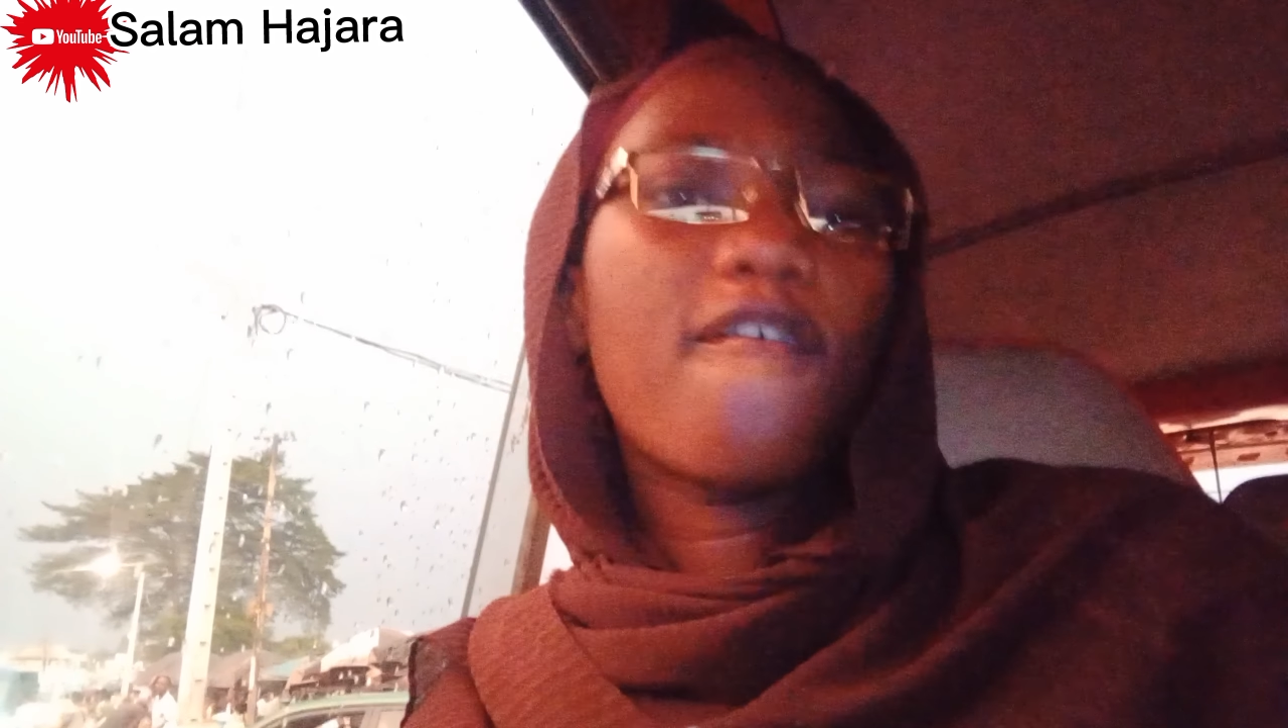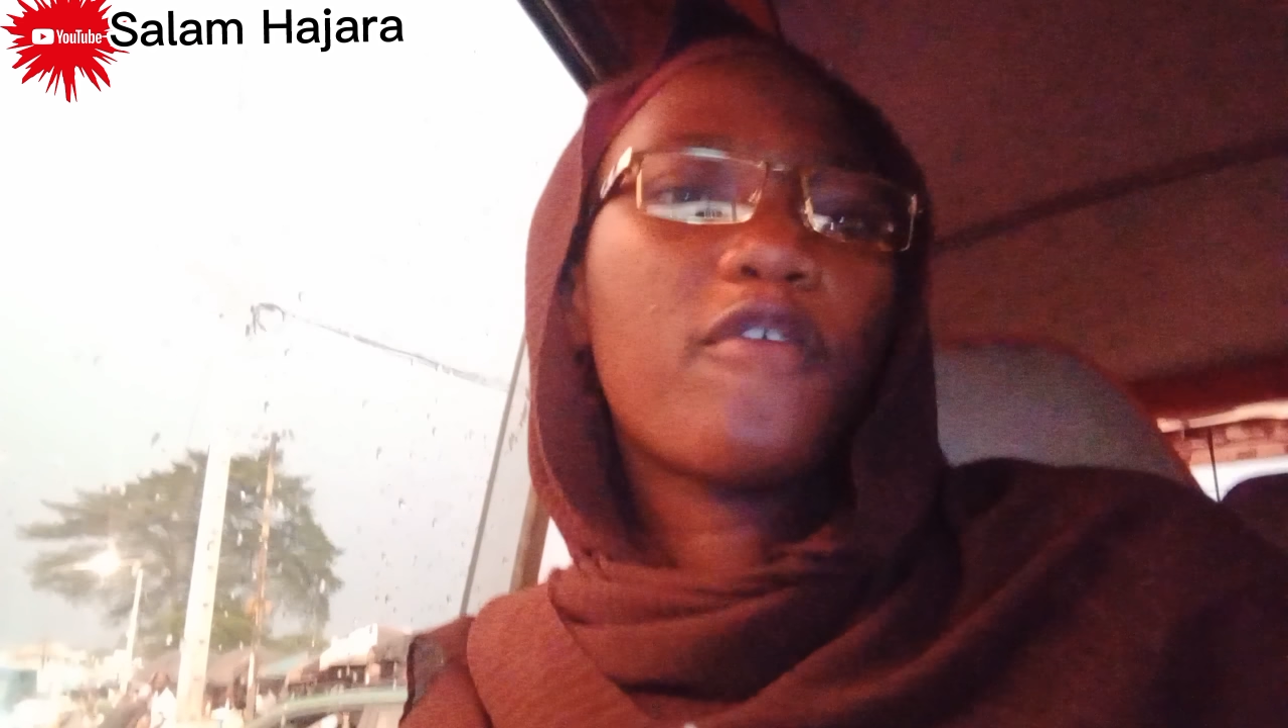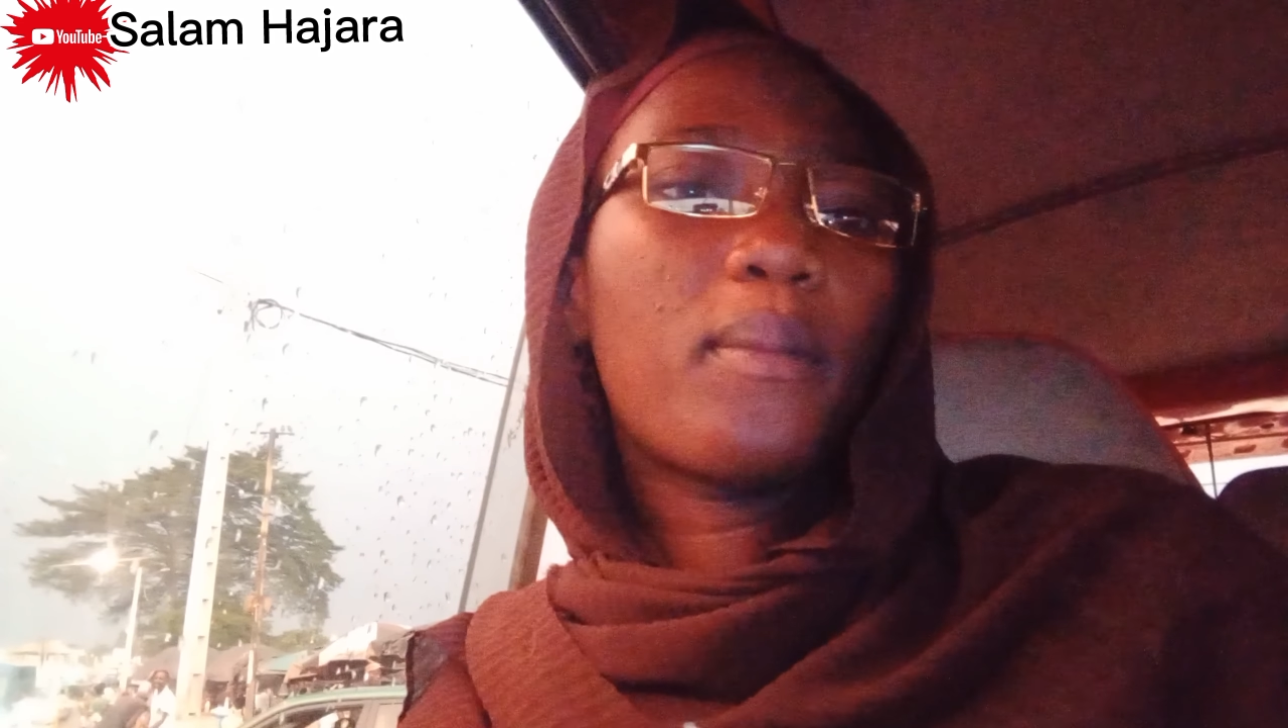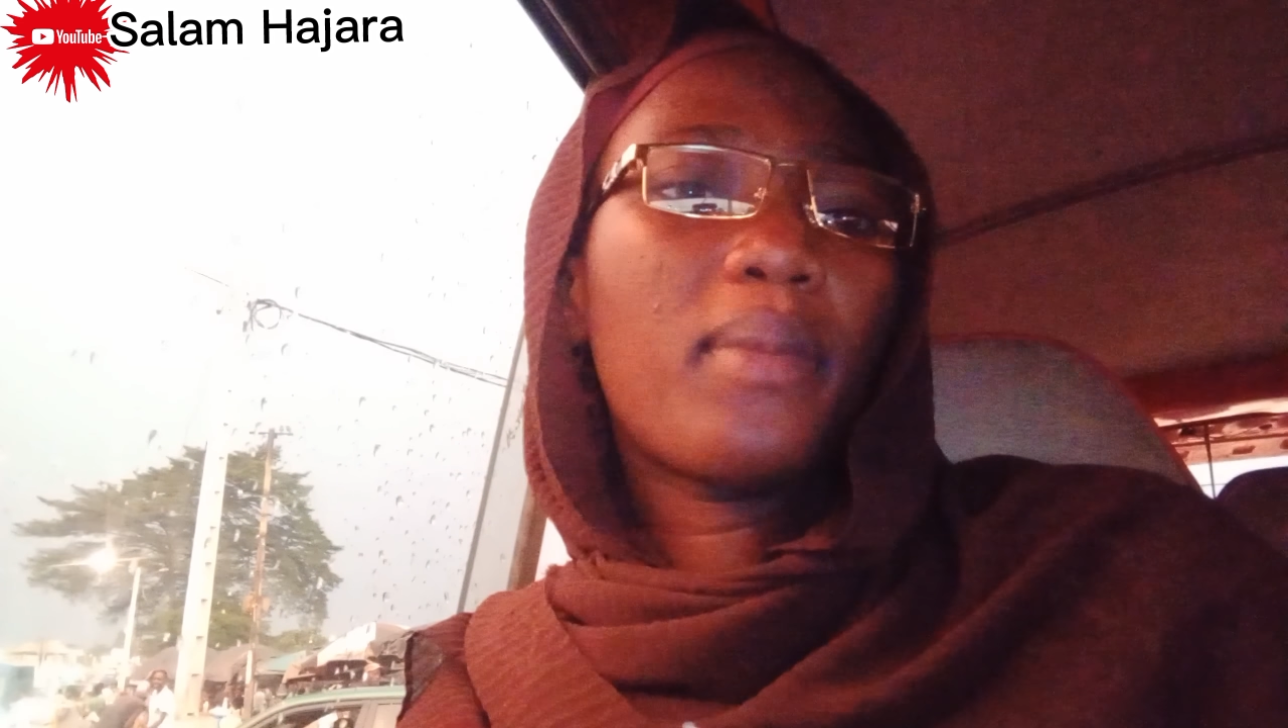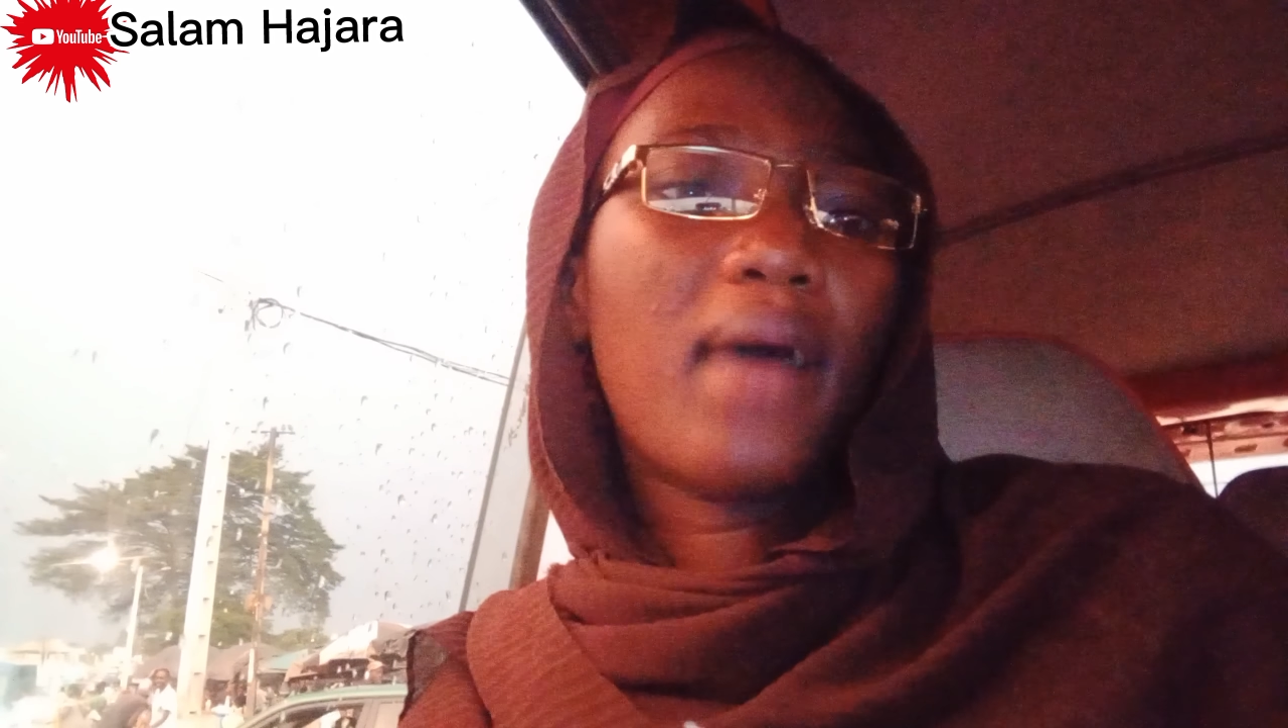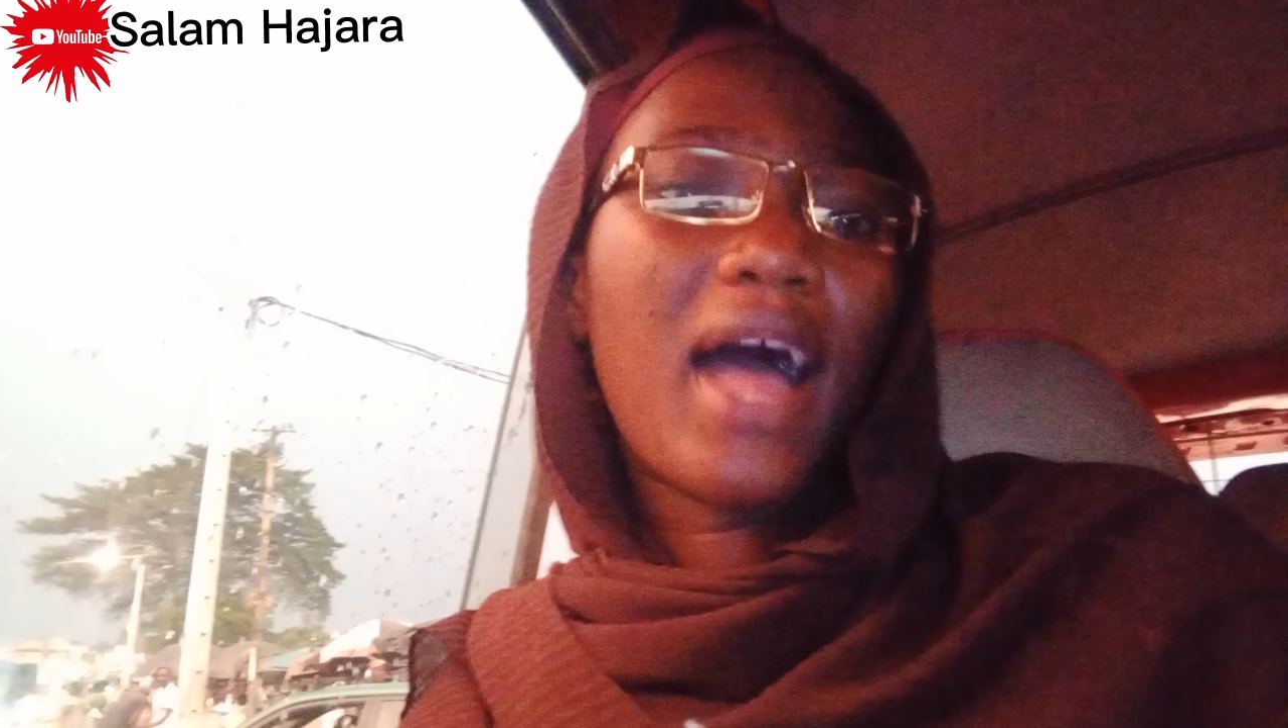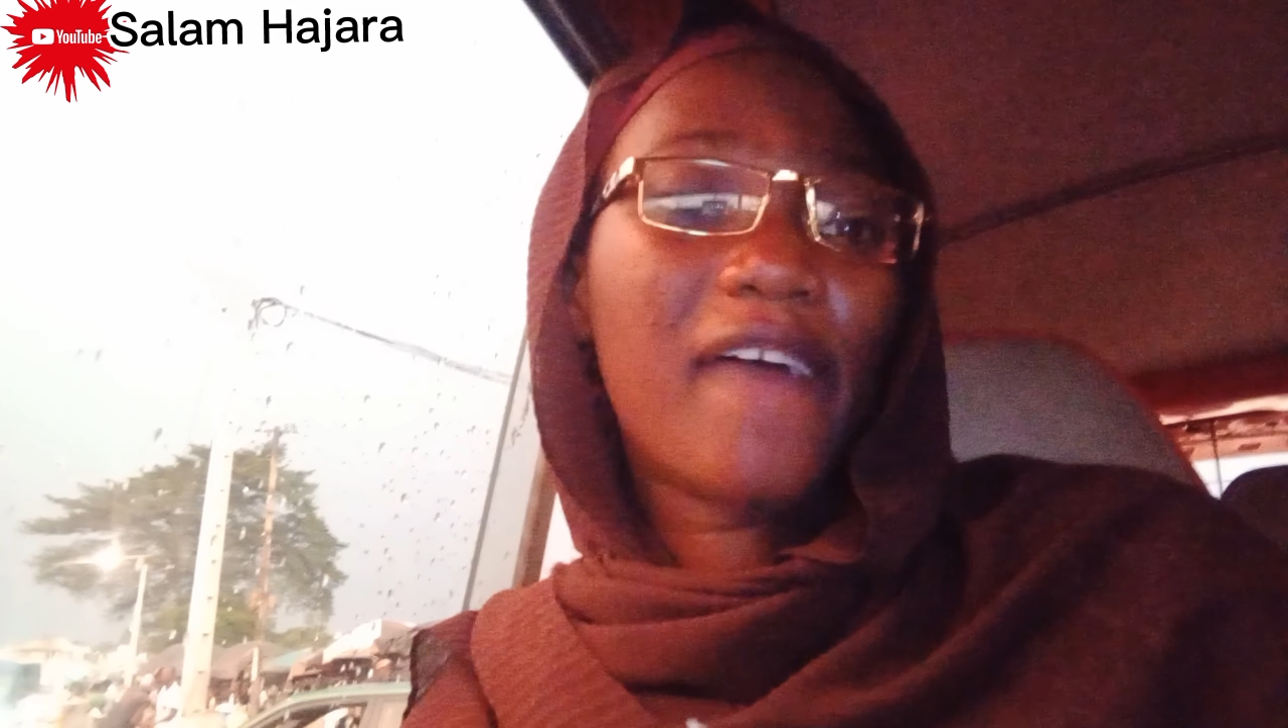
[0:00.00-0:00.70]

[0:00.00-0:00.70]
from